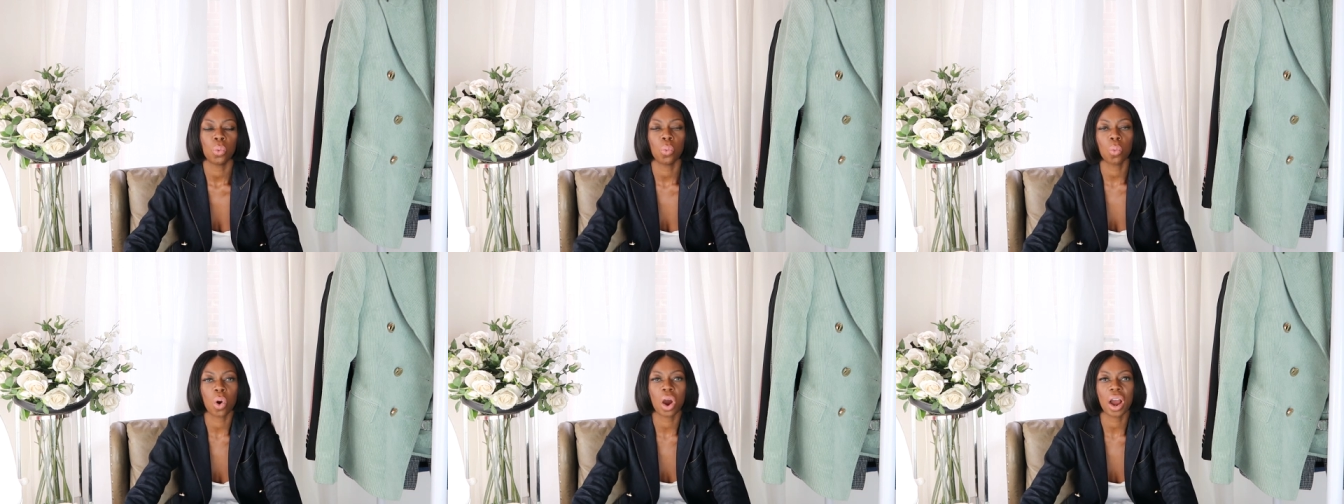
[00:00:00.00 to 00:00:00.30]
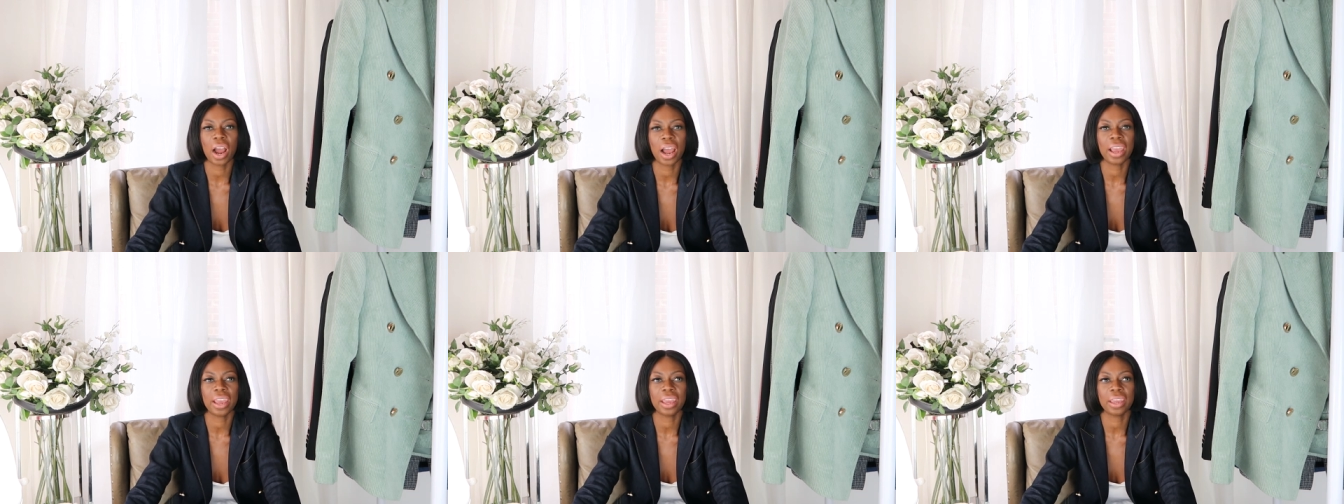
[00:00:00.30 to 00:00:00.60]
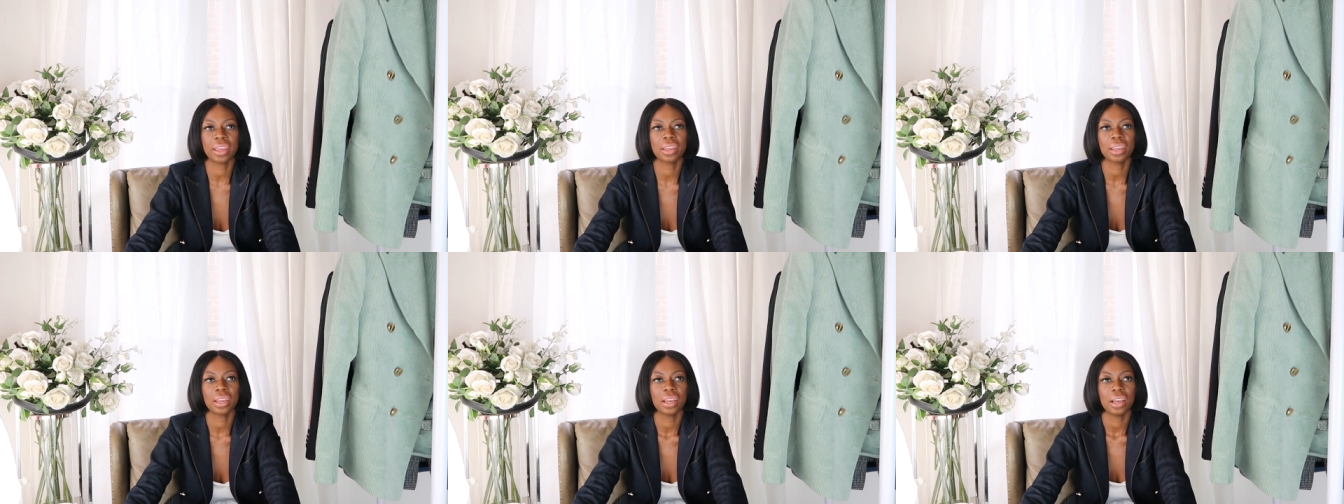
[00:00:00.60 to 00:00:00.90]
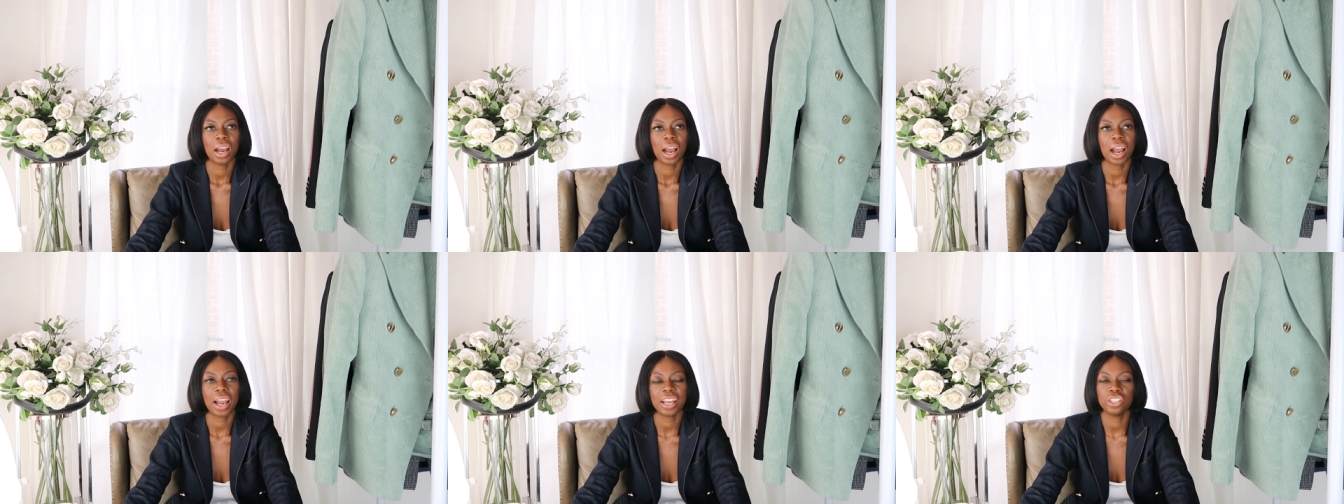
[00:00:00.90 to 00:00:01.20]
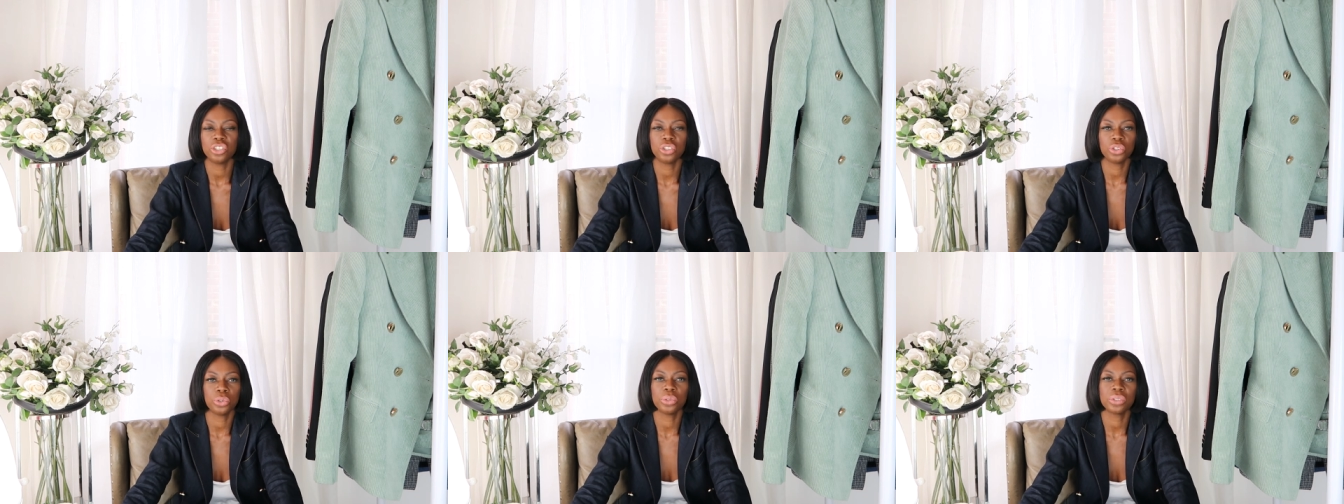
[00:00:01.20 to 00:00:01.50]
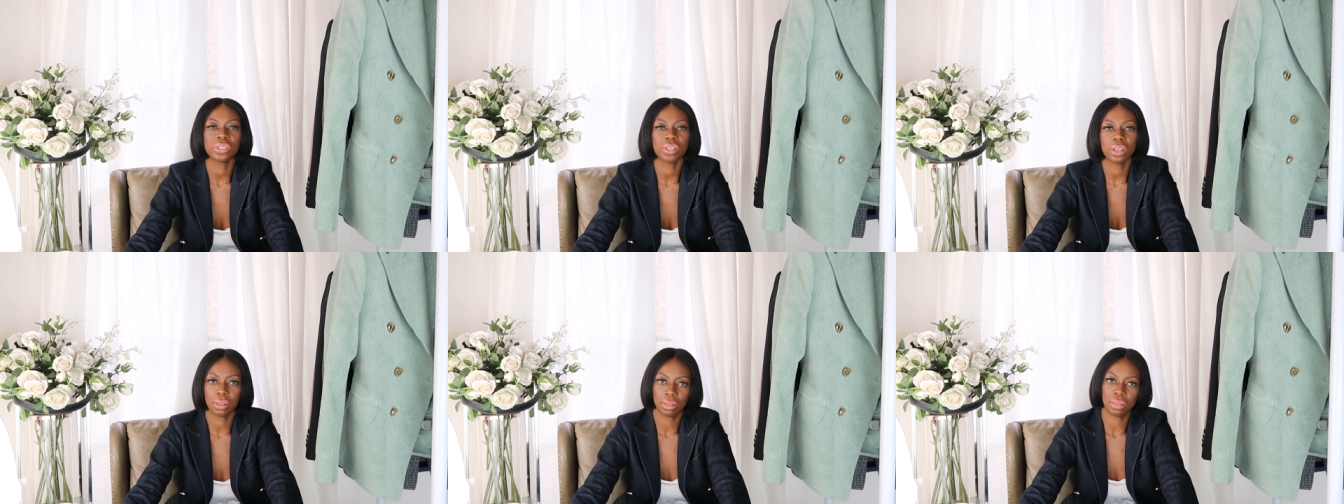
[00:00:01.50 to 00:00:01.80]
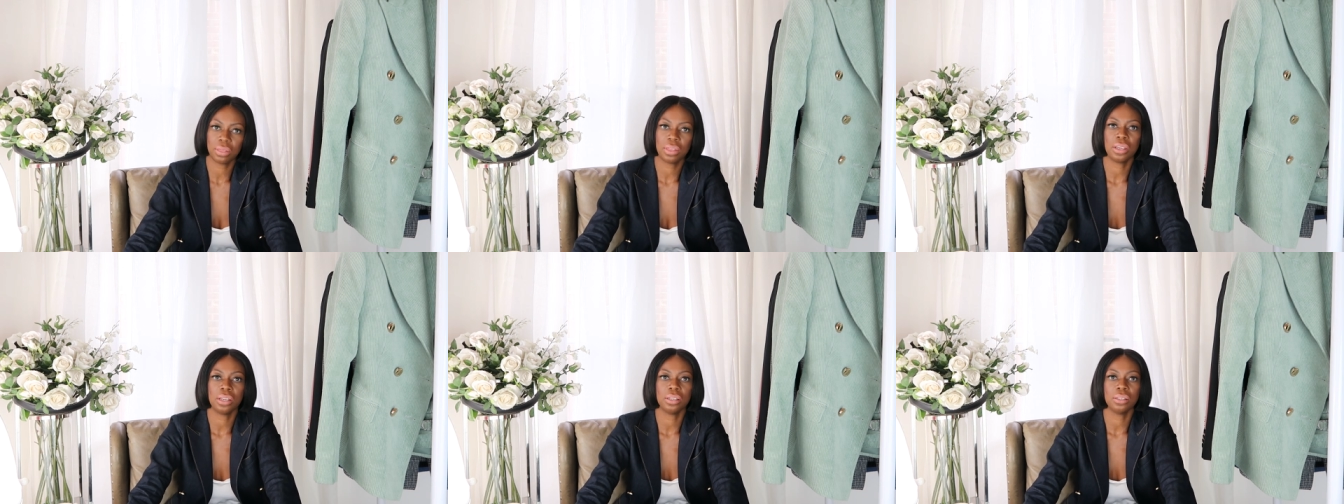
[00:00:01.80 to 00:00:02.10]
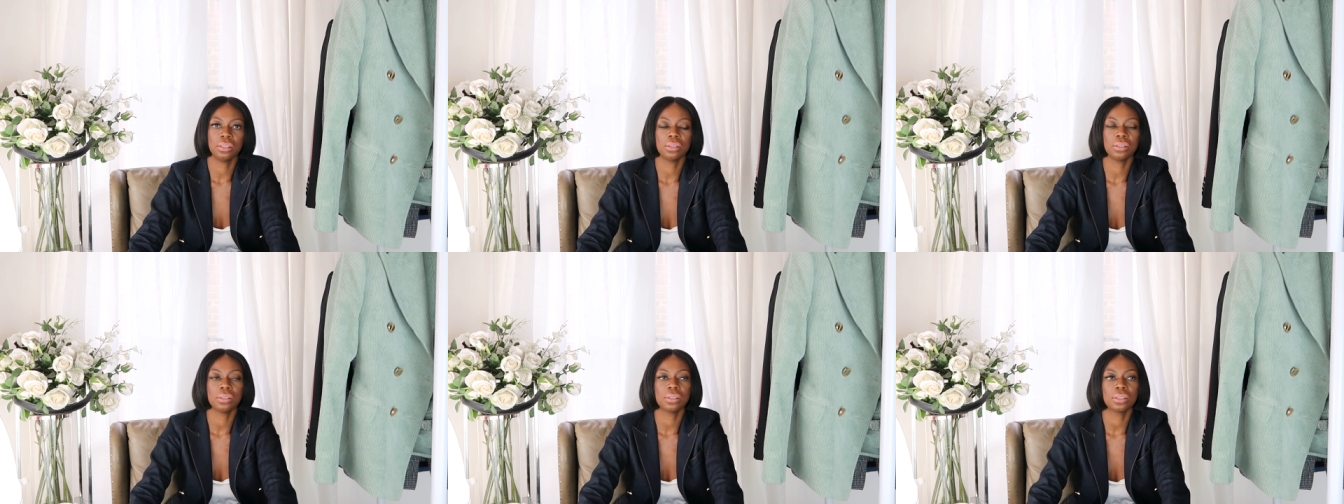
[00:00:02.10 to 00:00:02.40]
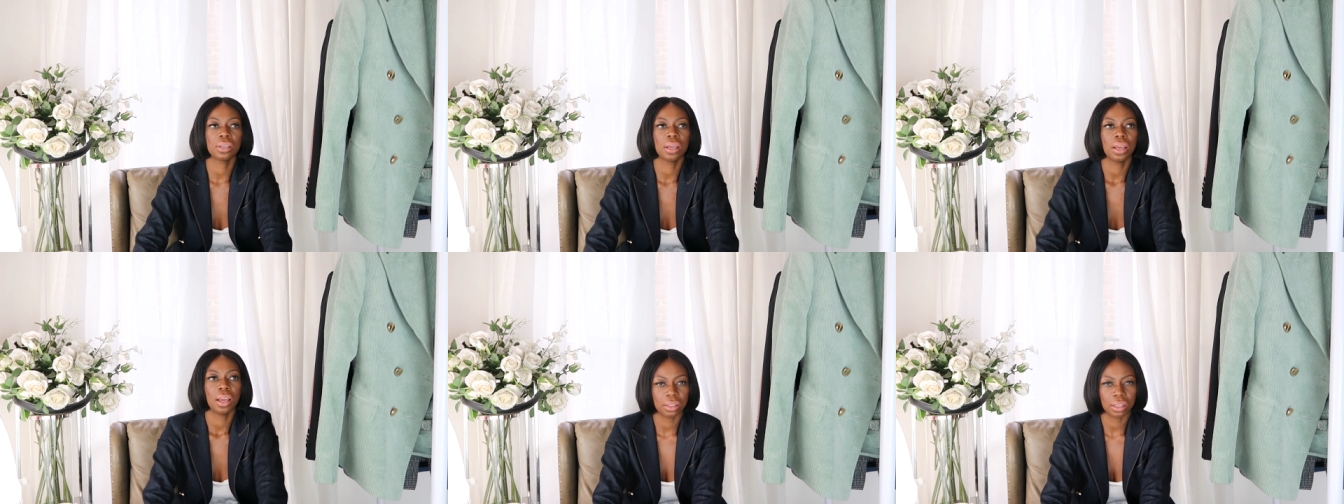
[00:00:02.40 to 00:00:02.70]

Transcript: why I do certain things.